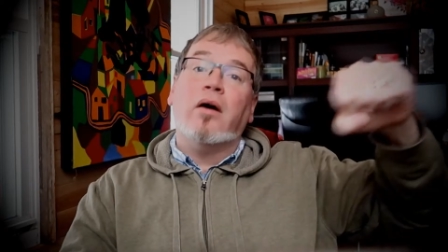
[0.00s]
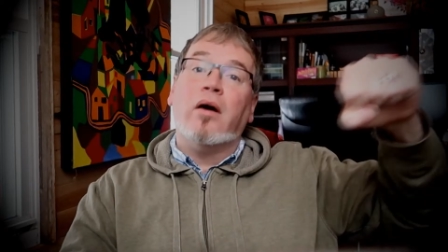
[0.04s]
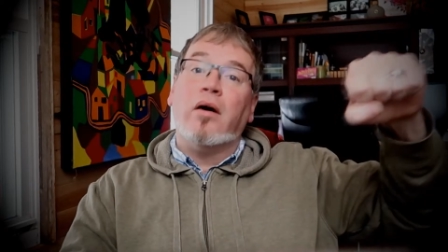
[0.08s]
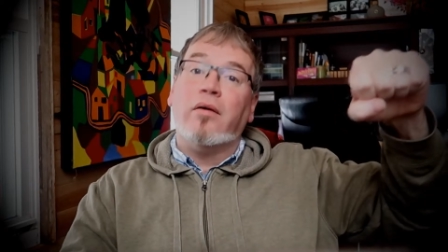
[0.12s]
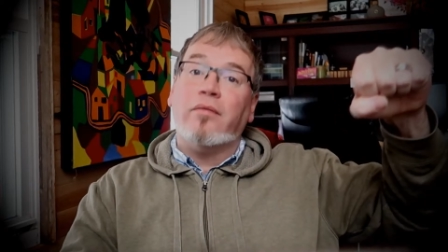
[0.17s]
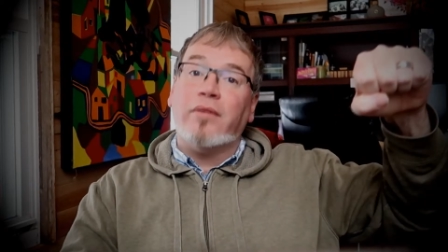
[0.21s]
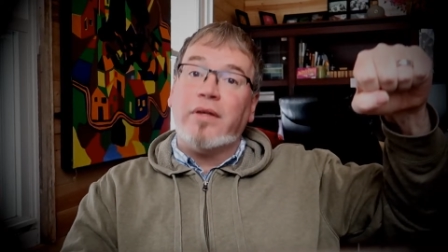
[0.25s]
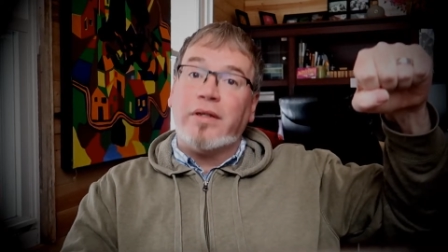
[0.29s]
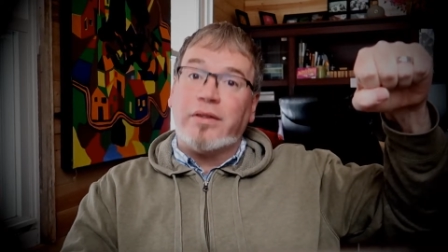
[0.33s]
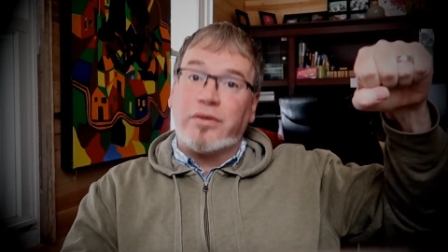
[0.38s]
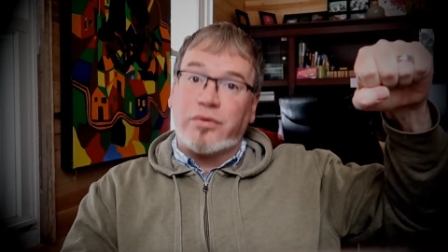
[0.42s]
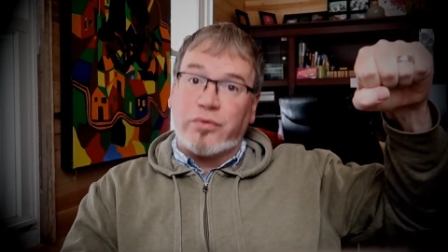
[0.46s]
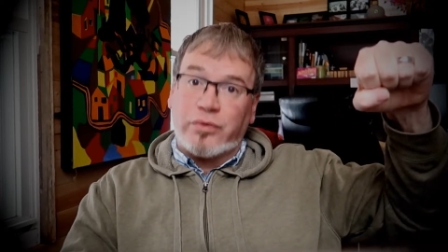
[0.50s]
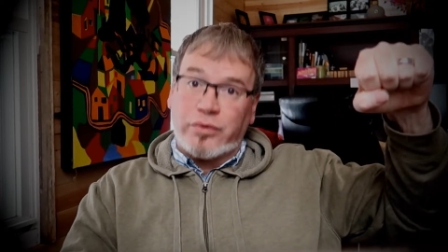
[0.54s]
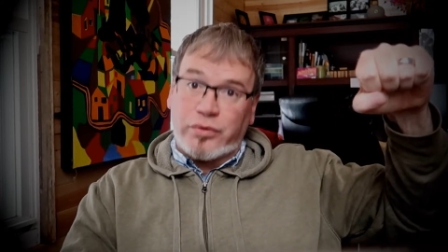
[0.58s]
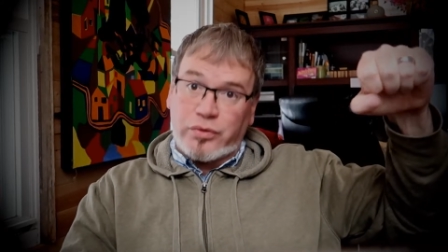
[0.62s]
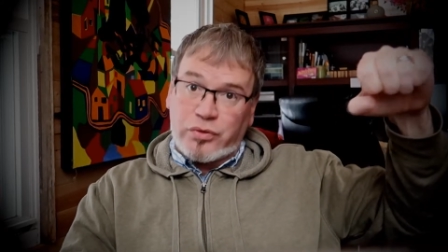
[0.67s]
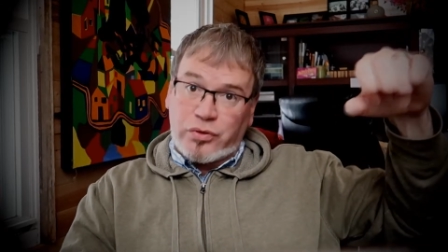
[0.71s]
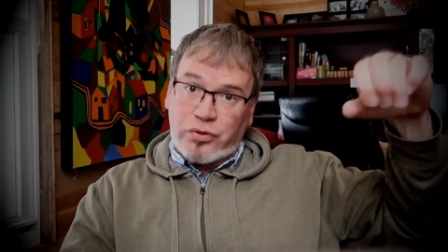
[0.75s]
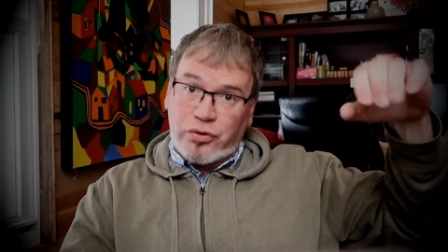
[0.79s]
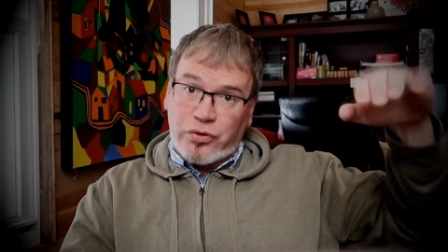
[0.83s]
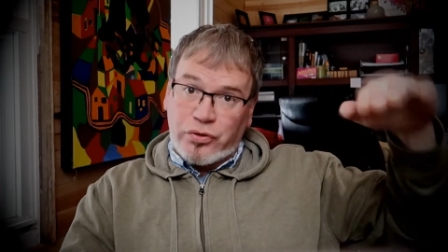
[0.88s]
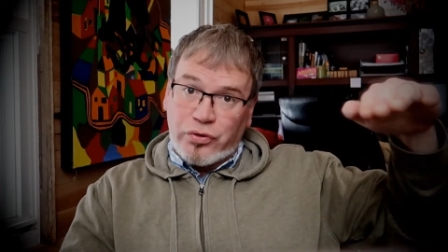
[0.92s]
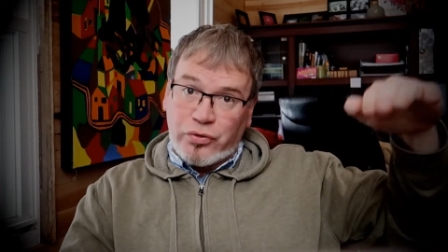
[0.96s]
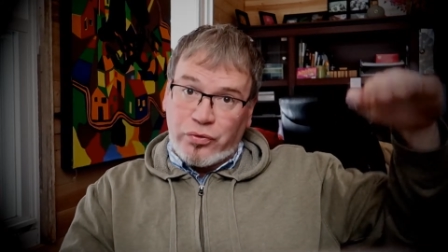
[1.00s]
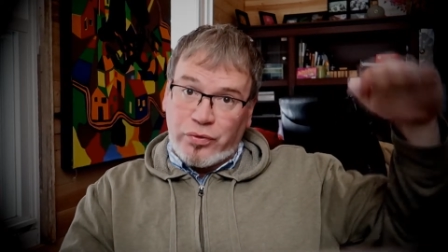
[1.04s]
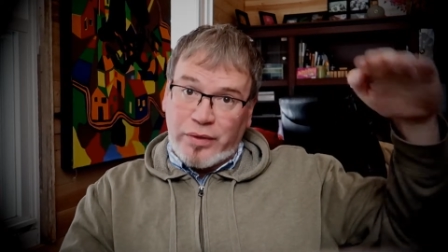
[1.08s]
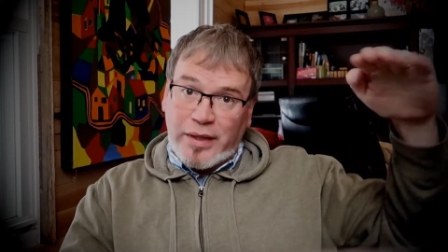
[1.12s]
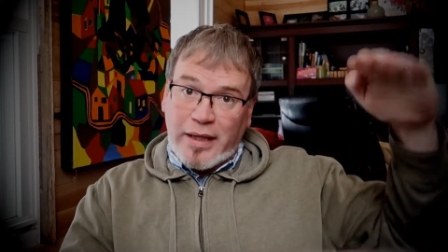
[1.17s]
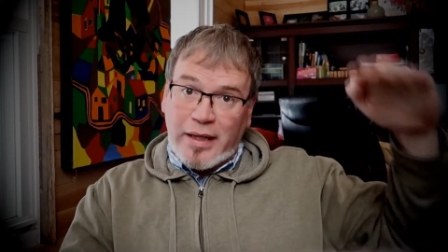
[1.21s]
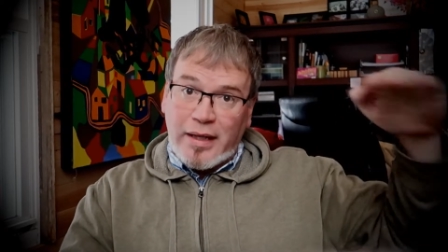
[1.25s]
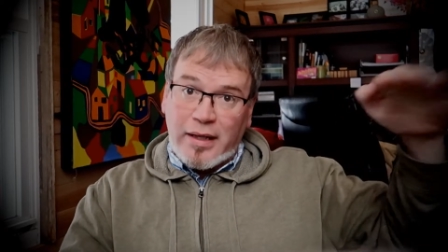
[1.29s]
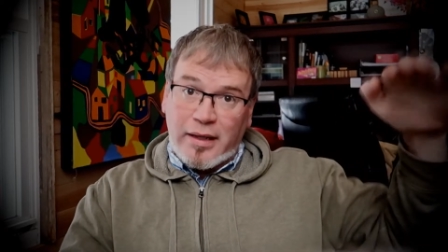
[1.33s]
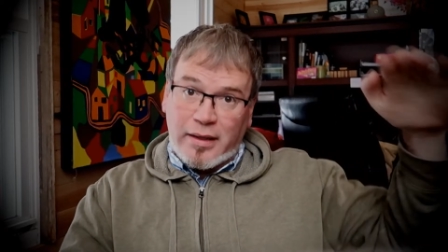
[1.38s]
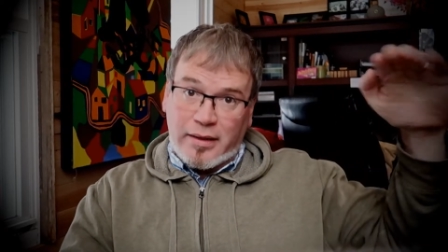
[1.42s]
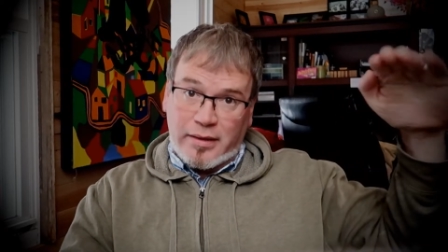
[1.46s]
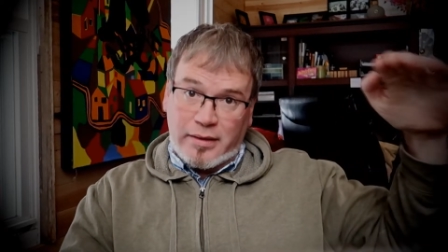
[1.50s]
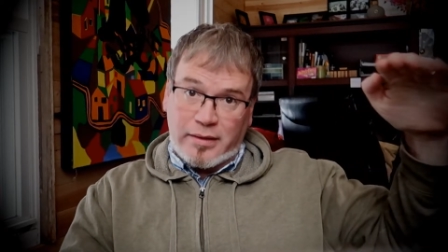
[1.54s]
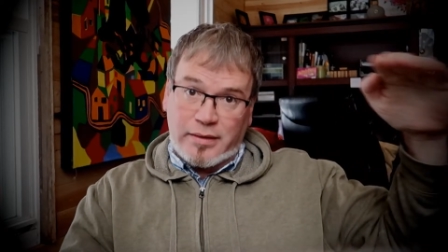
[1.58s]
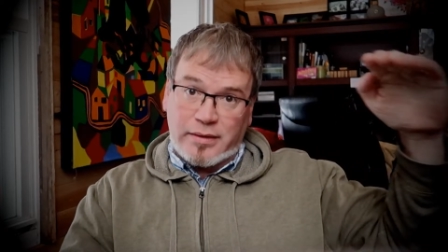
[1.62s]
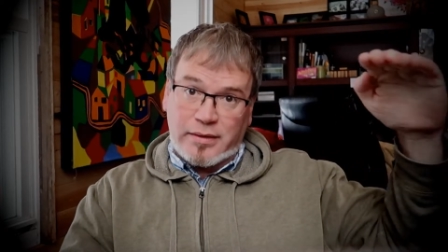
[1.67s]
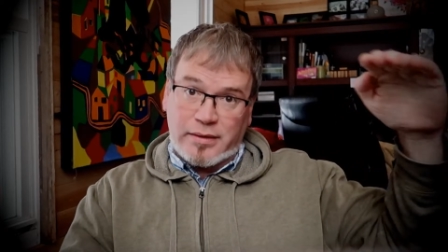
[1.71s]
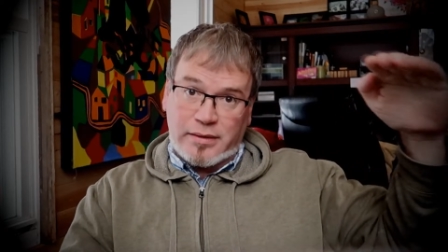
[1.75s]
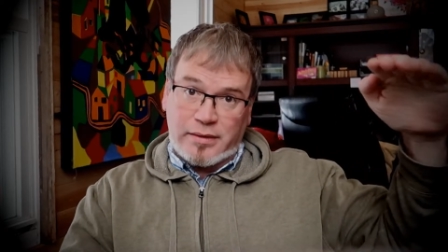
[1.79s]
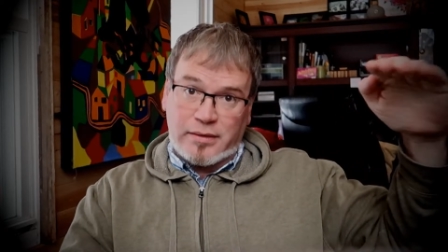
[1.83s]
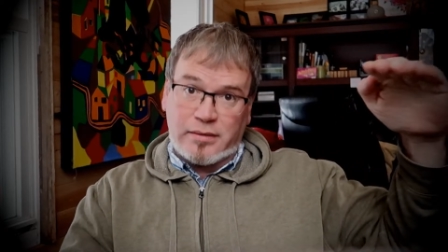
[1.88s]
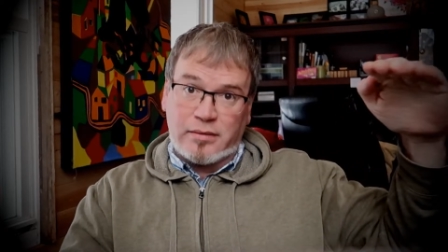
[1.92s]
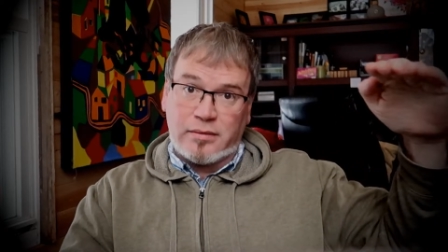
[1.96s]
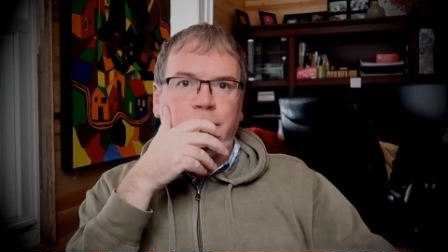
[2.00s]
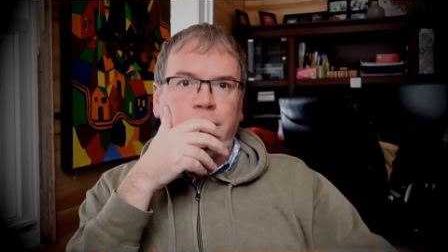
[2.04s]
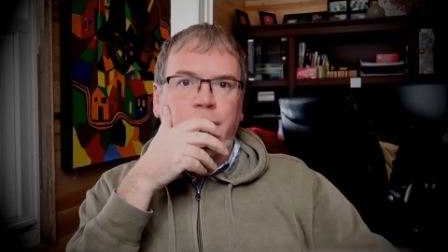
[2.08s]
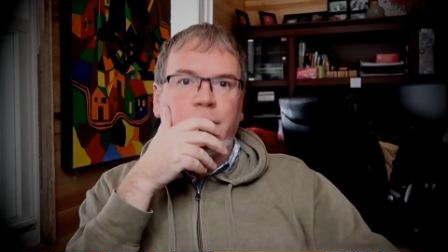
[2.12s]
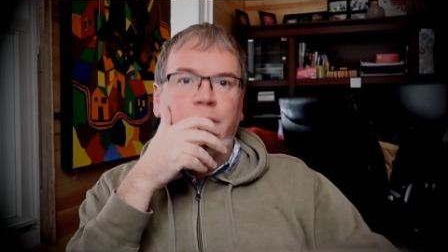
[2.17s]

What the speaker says: of Israel's true kings,